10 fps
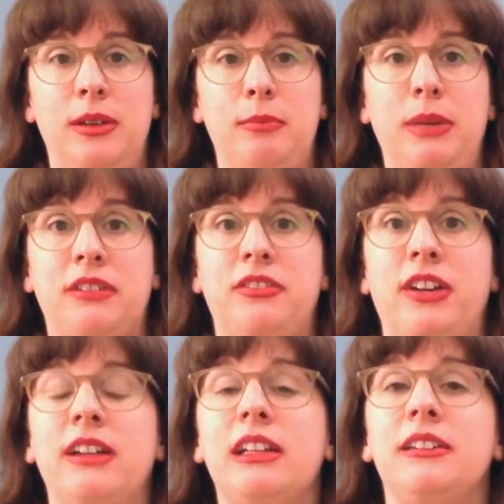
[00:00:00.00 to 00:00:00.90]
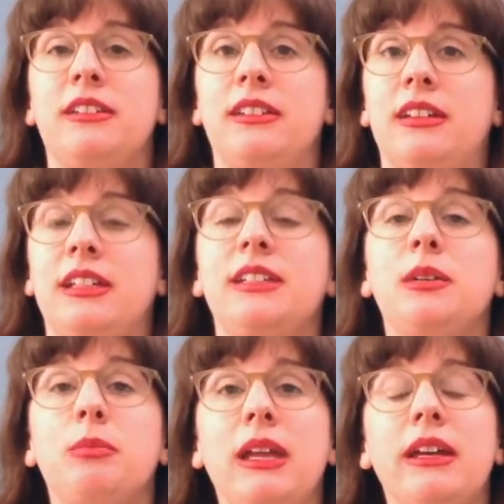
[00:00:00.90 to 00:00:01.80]
Max Frankl is a guitar
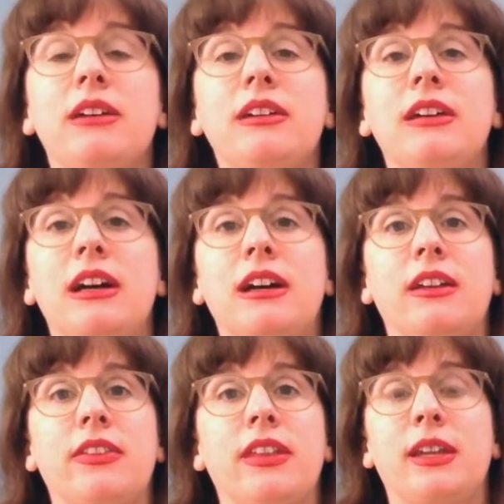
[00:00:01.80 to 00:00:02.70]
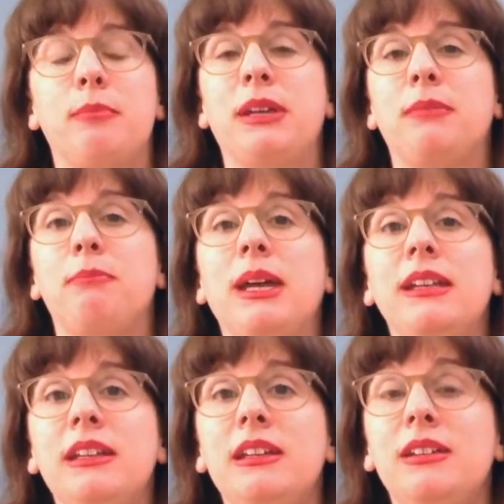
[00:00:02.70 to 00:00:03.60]
player that I met
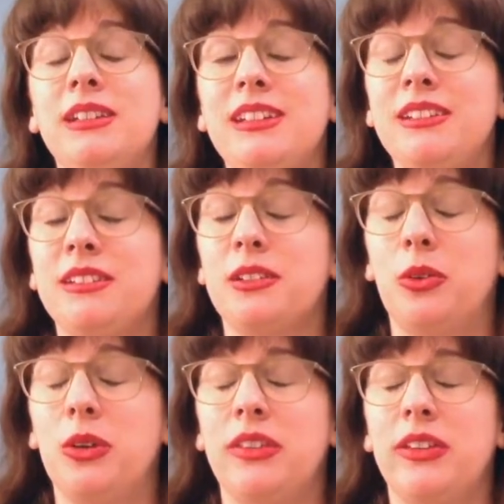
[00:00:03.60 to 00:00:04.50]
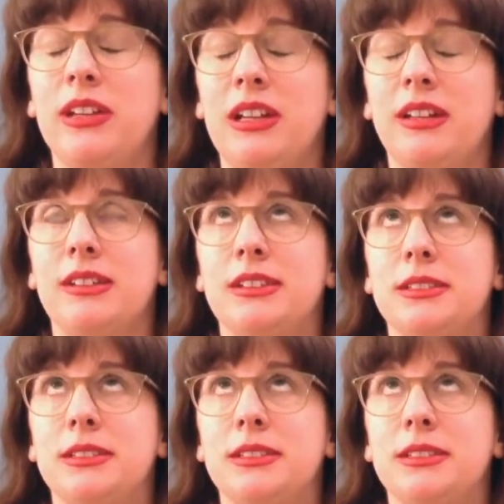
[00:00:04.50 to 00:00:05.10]
many years ago. I think like